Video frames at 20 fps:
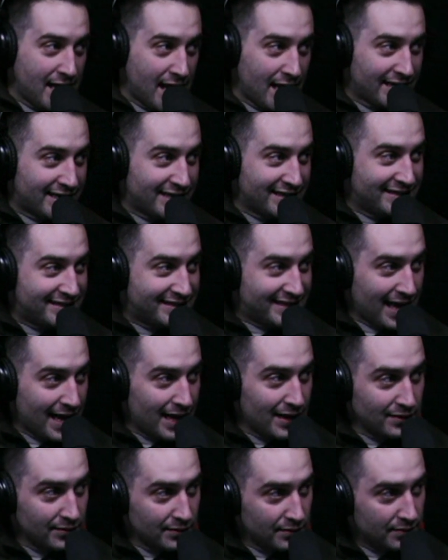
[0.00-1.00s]
could
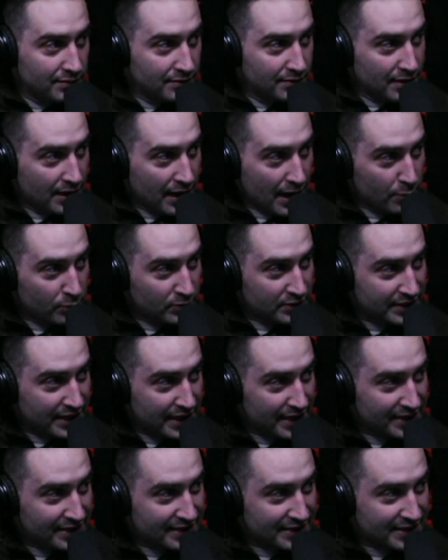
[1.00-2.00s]
tell I was
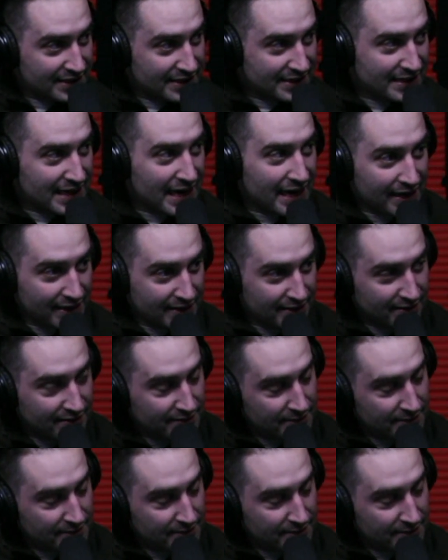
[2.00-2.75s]
getting sick,